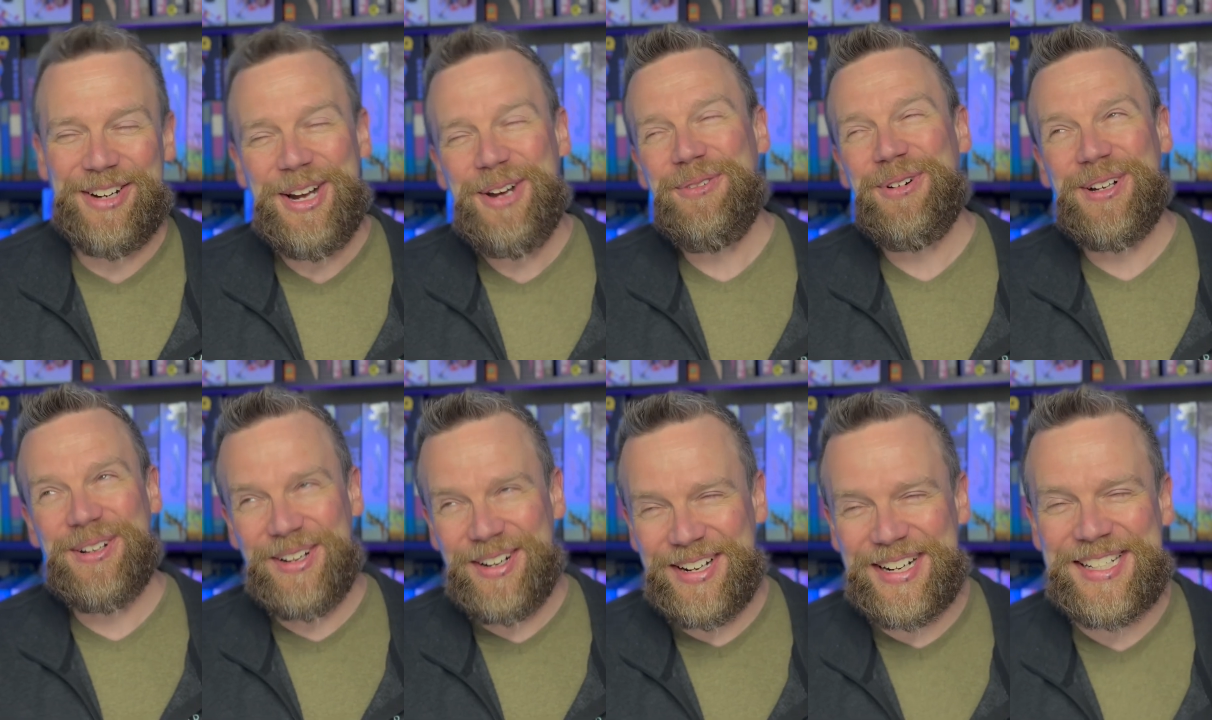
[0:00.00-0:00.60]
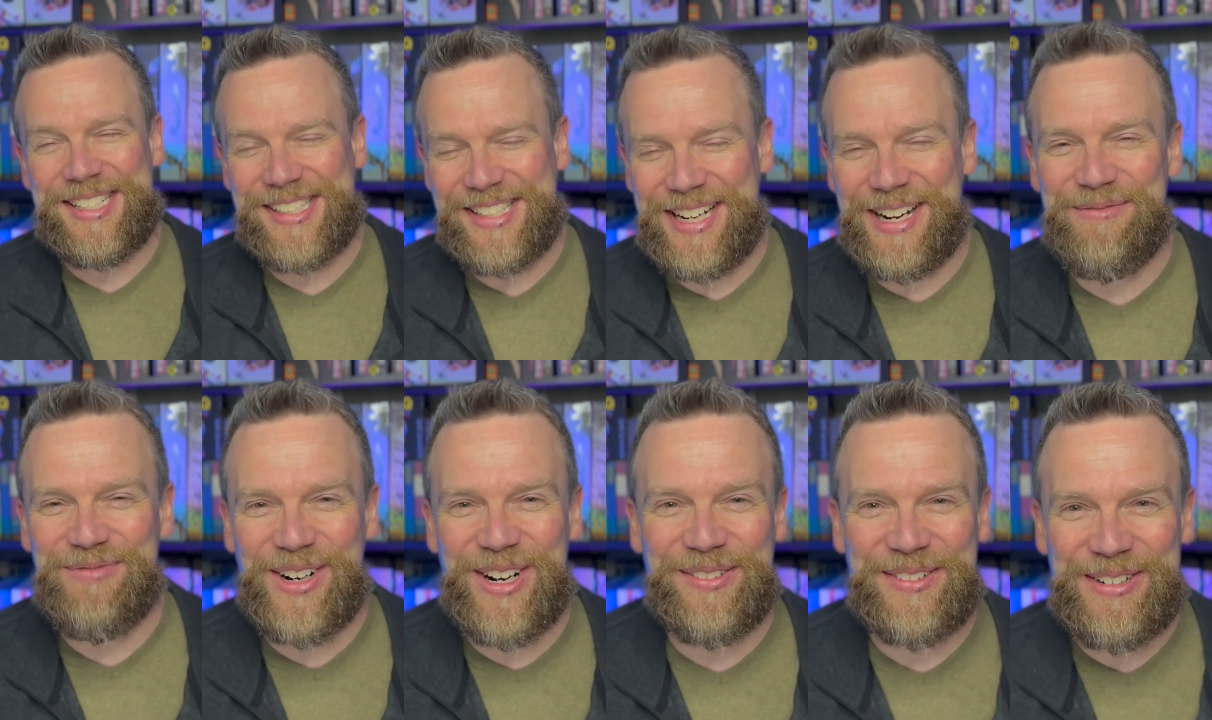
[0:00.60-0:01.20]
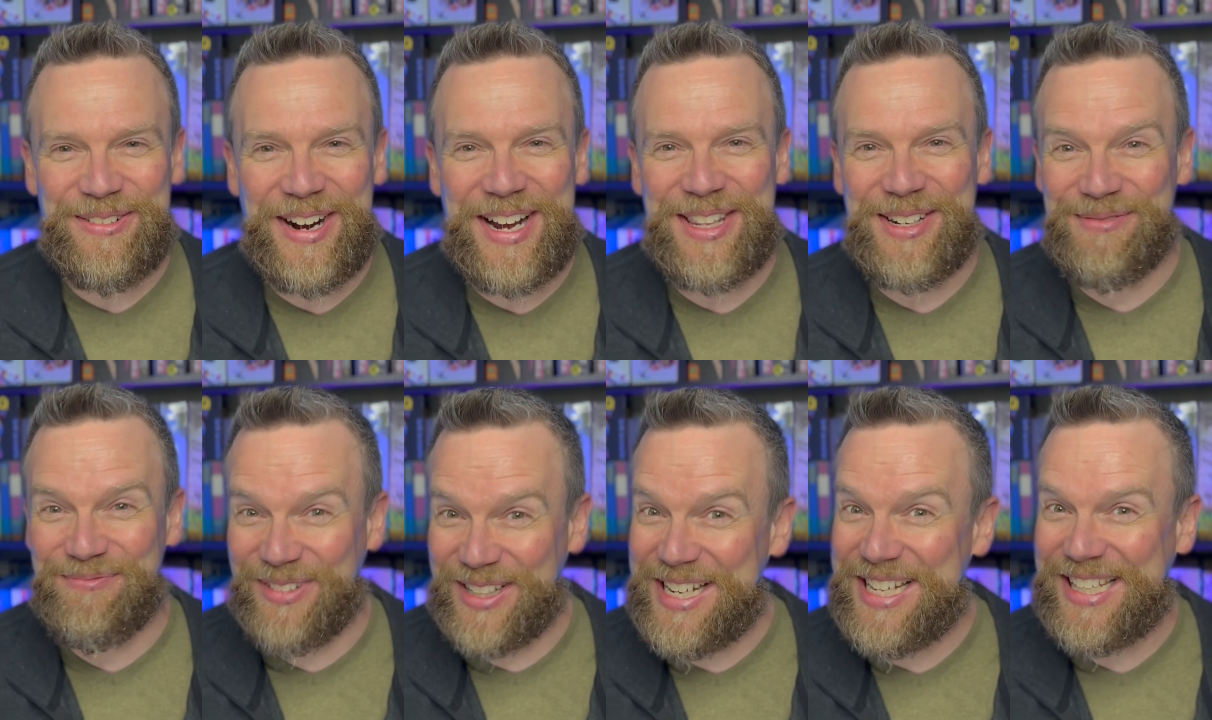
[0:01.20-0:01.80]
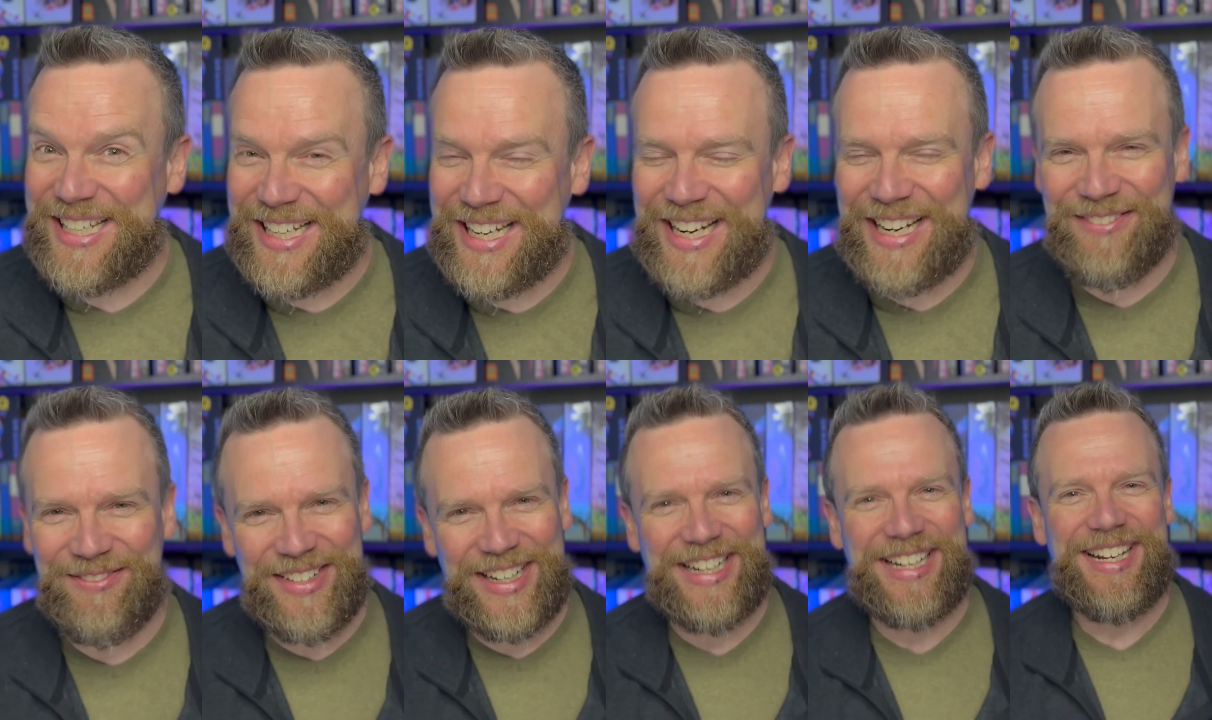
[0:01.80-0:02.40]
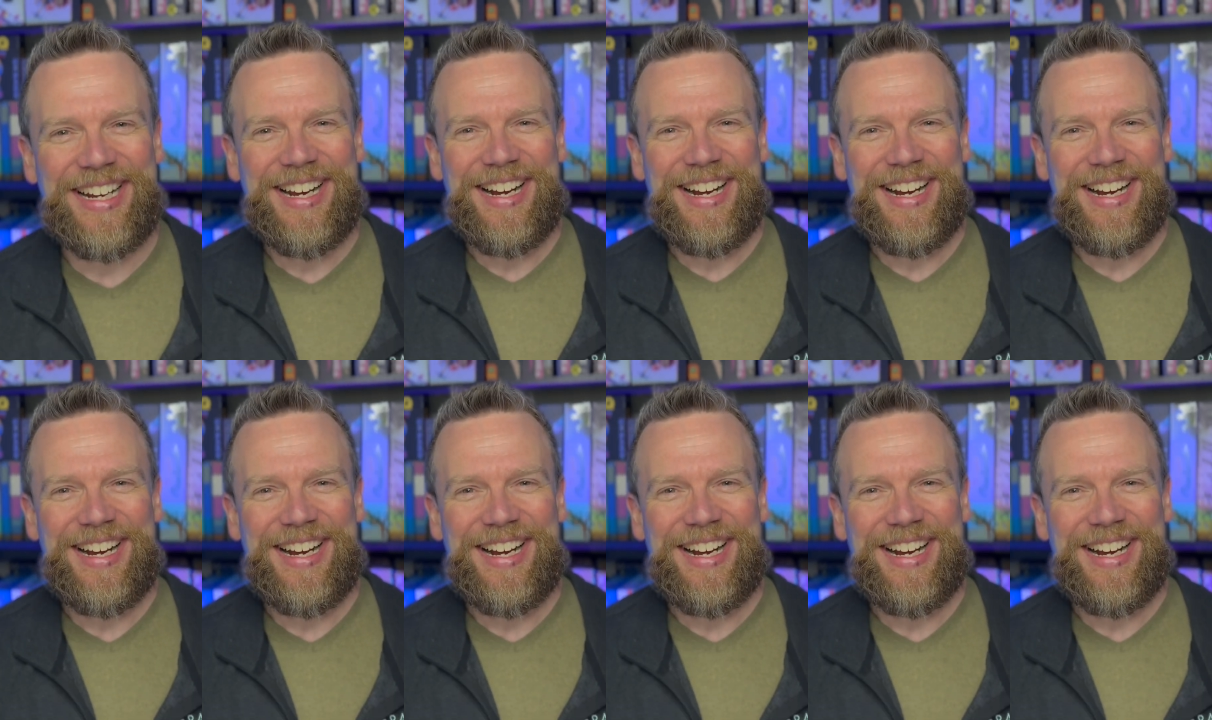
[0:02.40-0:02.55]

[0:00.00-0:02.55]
Well, honestly, I'd probably rather play the game, but